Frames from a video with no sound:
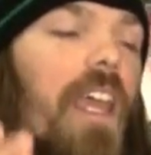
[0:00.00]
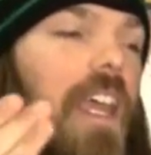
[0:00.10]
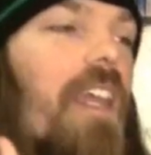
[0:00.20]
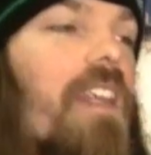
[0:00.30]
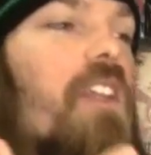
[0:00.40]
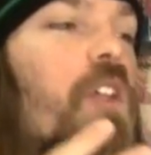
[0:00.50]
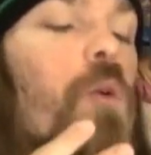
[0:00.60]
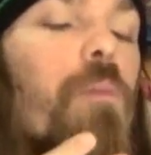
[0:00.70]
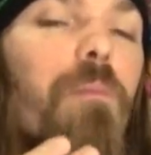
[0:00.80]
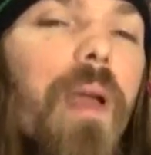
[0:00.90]

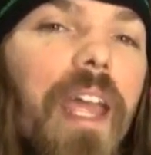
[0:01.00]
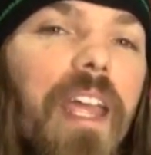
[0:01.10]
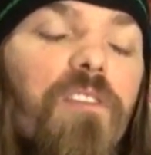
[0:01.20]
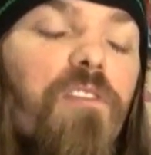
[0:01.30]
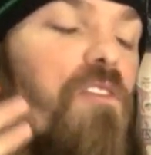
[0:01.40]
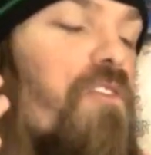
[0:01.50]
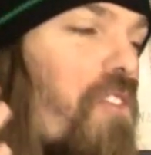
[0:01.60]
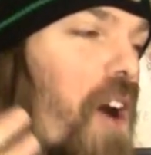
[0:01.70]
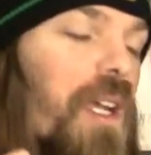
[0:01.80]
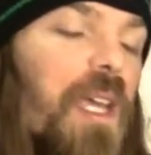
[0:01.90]
inhumane
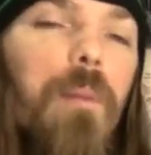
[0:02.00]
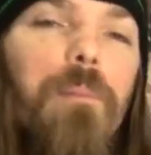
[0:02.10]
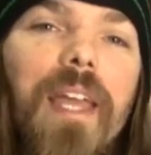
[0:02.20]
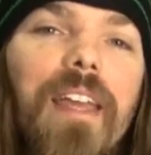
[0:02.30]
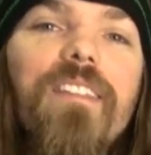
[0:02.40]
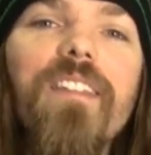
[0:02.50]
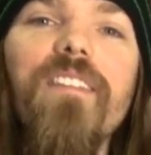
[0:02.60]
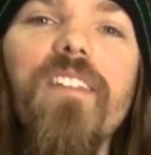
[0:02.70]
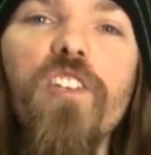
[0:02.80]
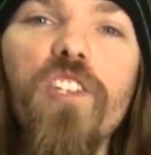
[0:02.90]
fucking
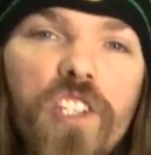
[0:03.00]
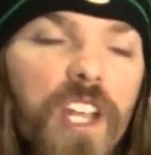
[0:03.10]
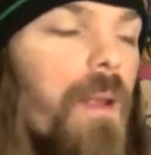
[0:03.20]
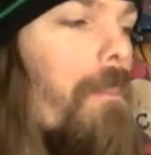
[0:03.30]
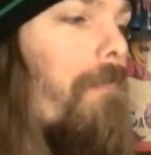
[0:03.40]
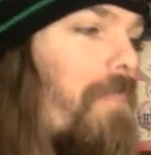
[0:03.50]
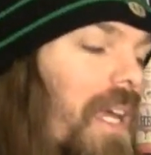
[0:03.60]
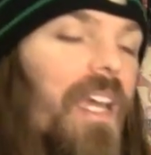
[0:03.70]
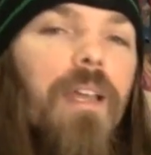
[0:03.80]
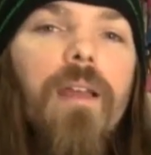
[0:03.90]
pieces of shit
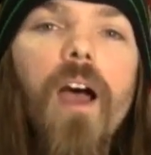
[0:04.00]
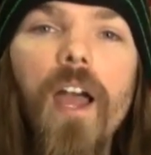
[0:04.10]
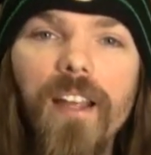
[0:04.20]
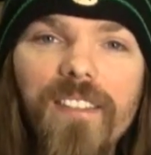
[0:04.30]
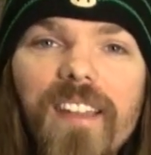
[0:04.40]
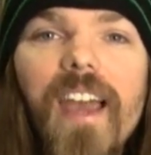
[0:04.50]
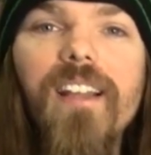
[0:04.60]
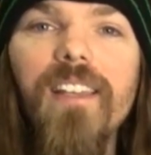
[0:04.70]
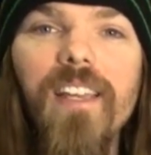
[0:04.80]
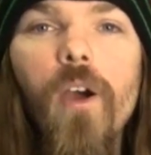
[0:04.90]
being
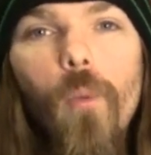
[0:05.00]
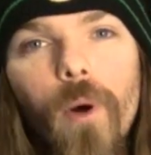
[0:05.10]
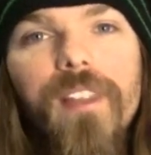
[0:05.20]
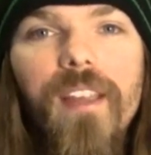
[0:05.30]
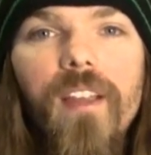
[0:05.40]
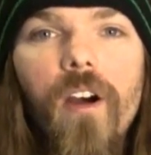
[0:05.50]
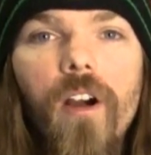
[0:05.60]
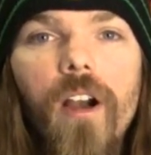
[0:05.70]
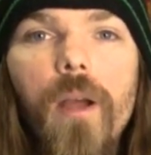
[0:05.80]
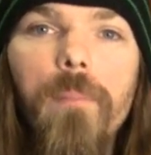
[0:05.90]
exactly what they are,